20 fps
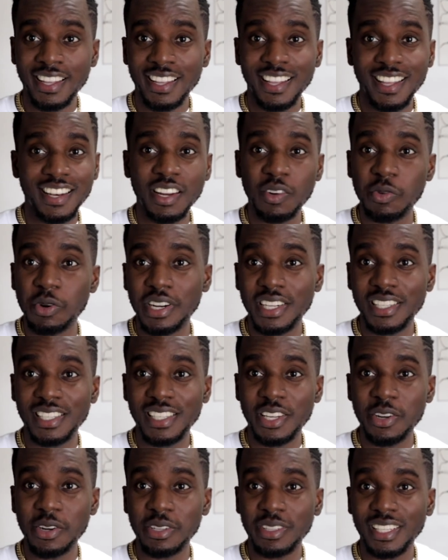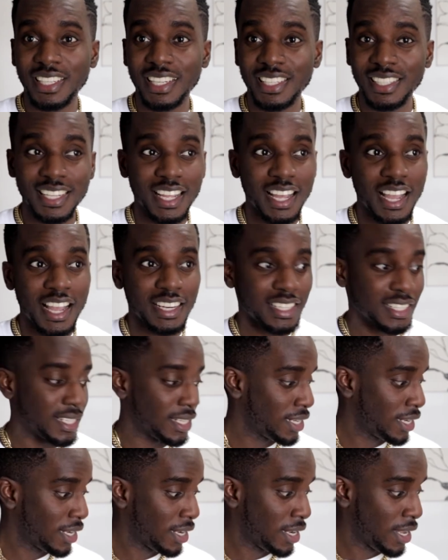and then we're gonna secure the end.
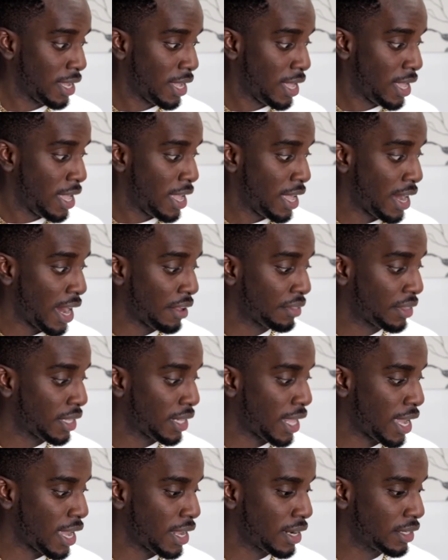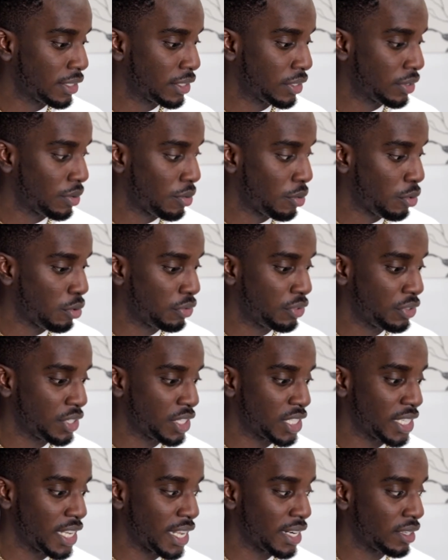And after that, we'll
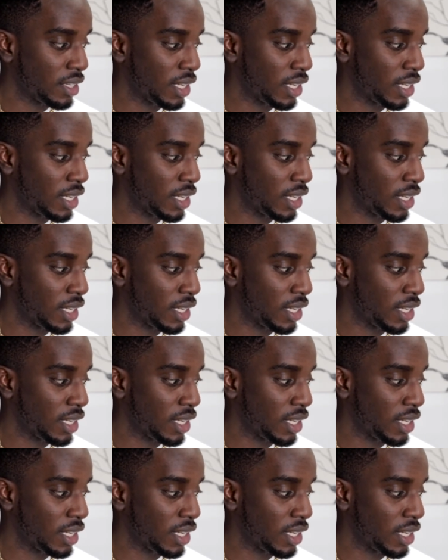finish getting the